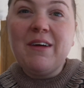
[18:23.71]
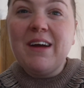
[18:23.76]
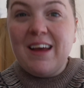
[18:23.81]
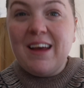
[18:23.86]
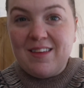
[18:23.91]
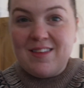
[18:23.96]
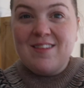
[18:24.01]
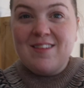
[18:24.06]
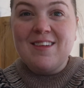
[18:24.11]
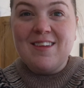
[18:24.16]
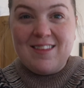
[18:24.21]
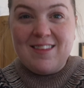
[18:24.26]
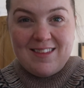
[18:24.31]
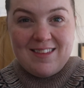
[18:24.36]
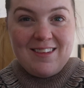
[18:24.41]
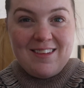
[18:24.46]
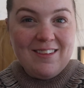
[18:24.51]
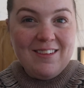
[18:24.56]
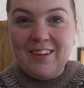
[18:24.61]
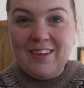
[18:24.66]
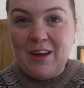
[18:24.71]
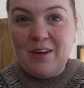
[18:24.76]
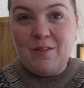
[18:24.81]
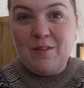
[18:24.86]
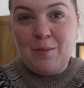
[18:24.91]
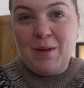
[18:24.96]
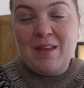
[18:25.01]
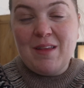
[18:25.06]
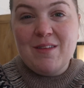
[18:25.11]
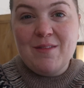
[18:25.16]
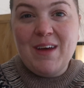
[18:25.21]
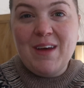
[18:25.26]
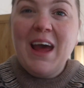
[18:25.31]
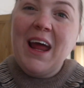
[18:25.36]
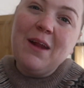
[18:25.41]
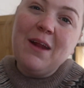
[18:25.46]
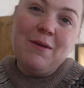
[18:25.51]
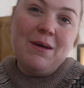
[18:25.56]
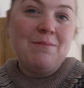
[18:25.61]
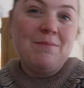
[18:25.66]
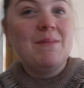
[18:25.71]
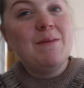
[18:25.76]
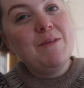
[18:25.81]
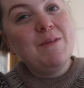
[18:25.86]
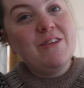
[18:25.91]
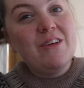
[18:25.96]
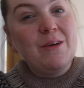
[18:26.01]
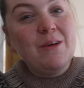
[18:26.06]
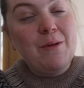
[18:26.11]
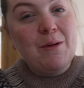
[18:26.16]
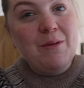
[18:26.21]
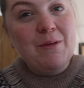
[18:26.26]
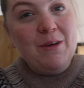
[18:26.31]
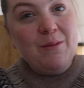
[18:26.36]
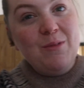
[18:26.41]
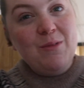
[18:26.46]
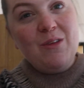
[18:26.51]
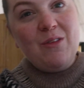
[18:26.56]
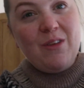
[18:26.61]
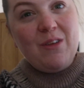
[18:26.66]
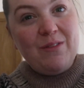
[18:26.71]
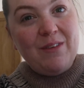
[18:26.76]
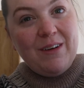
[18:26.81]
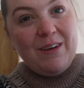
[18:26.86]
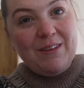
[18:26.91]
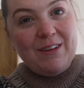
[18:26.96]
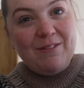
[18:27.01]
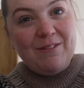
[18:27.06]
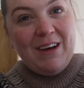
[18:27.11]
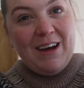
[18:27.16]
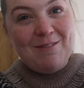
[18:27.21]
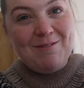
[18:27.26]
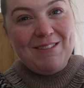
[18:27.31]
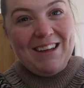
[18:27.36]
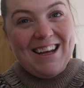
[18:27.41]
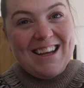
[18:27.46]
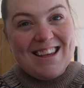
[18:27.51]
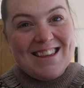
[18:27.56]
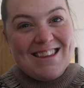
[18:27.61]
It's just all the other bits of it. Anyway, let me show you where we're up to so far with the fireplace.